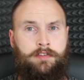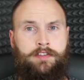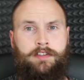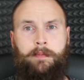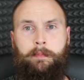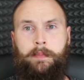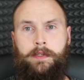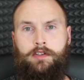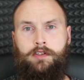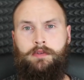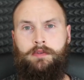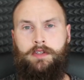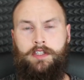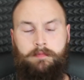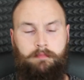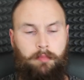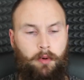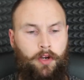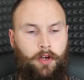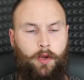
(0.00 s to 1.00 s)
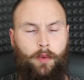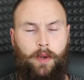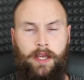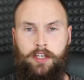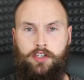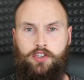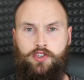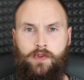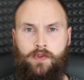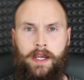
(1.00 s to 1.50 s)
since I've been doing this
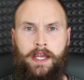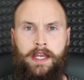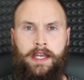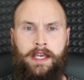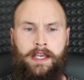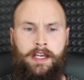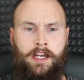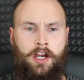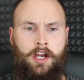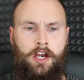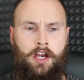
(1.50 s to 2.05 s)
bodyweight training.